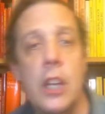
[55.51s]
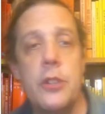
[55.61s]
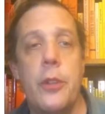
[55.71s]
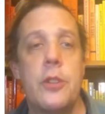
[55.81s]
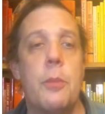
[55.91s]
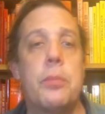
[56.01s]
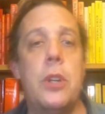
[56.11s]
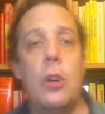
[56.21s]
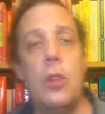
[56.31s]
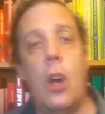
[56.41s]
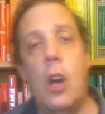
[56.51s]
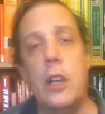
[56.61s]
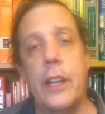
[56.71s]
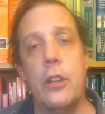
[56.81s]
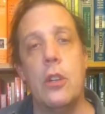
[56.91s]
So there's a
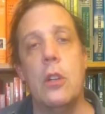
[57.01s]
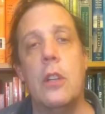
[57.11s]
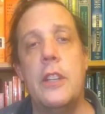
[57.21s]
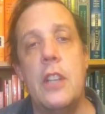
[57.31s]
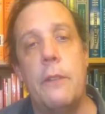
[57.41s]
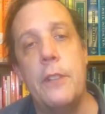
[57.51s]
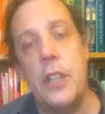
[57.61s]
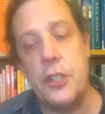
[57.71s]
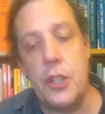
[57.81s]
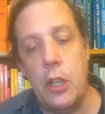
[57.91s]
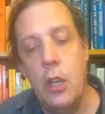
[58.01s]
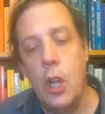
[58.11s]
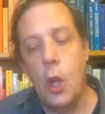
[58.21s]
prologue and an early definition